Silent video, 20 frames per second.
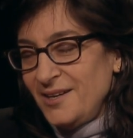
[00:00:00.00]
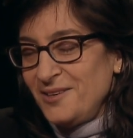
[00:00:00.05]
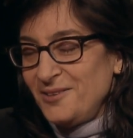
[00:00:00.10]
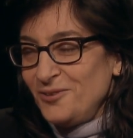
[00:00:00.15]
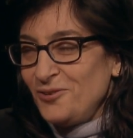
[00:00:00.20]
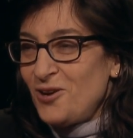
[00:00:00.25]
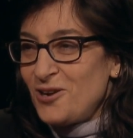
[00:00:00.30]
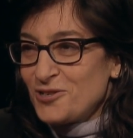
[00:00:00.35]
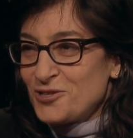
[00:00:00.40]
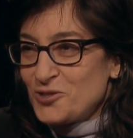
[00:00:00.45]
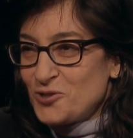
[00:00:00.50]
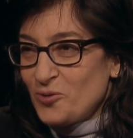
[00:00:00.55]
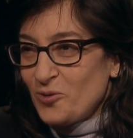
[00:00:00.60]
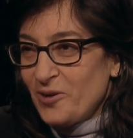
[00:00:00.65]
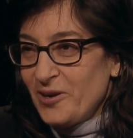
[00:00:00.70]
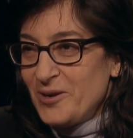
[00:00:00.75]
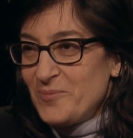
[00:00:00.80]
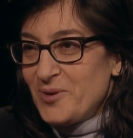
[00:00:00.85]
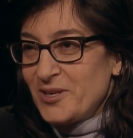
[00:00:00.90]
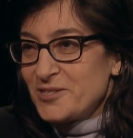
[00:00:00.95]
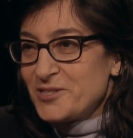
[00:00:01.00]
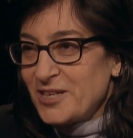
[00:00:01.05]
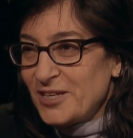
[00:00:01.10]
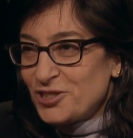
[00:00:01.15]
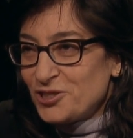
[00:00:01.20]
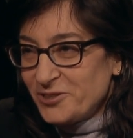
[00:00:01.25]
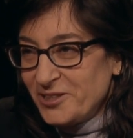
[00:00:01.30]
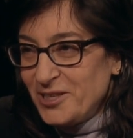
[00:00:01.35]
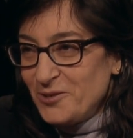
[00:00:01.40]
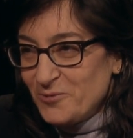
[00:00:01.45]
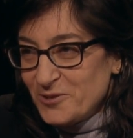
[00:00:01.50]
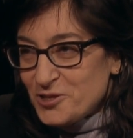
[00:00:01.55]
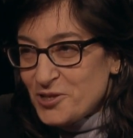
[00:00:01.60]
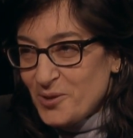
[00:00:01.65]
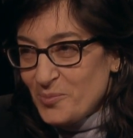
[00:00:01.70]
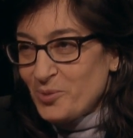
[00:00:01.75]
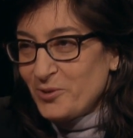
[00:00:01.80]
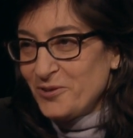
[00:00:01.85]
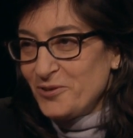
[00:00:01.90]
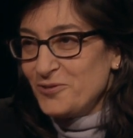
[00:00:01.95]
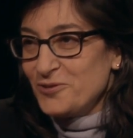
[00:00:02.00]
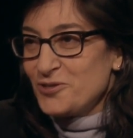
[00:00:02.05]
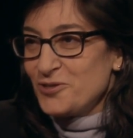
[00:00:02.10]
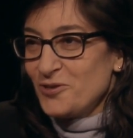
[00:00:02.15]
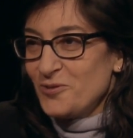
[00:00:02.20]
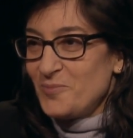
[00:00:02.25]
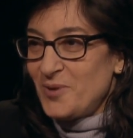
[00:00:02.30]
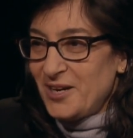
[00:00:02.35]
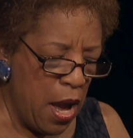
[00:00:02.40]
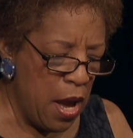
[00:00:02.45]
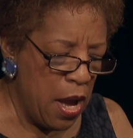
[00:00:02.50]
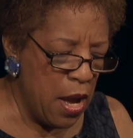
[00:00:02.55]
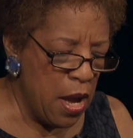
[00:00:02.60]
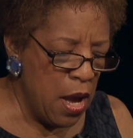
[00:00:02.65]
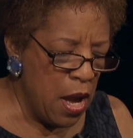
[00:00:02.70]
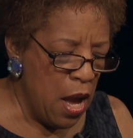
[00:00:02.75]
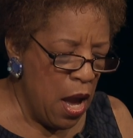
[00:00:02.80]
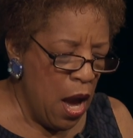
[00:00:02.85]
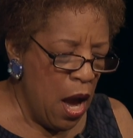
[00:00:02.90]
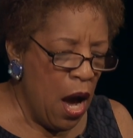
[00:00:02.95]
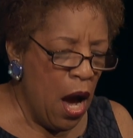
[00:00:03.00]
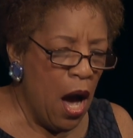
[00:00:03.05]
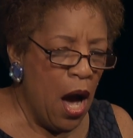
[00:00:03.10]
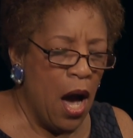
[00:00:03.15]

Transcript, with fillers: Long story, but oh. essentially he was the producer. Okay, yeah.